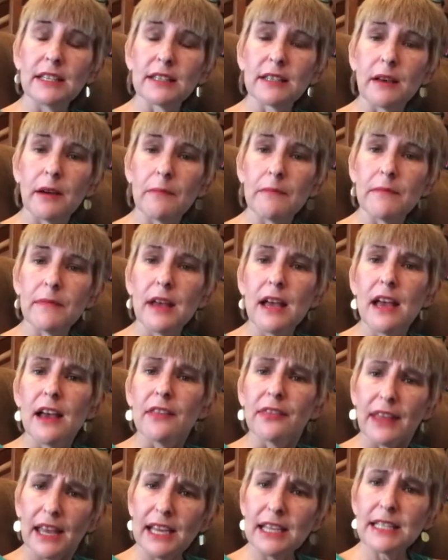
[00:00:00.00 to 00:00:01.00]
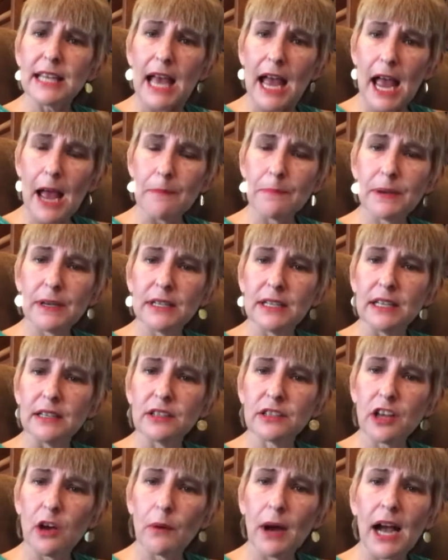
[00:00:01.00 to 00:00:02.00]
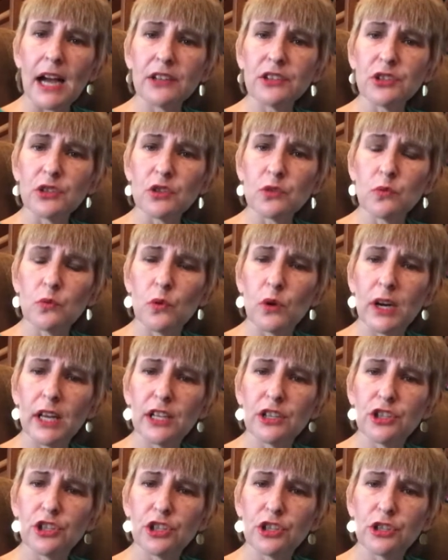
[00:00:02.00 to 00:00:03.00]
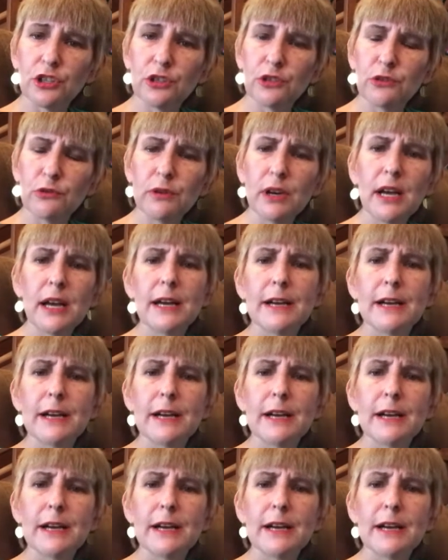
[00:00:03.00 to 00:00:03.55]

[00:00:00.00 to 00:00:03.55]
some things happened and so i just wanted to